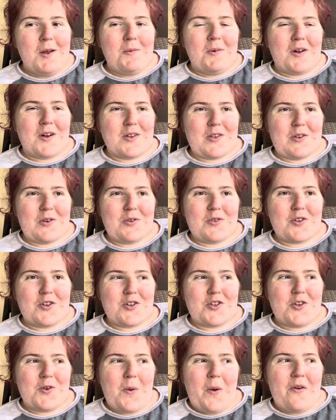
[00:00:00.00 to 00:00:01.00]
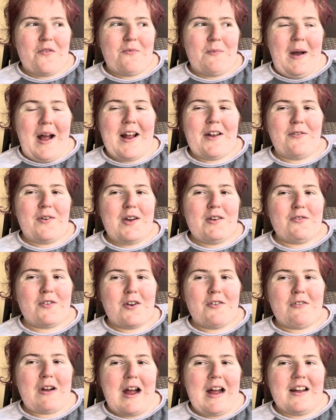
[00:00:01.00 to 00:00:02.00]
because those are two of my
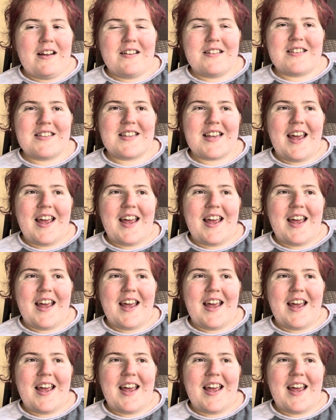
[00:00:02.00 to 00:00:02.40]
favorite rides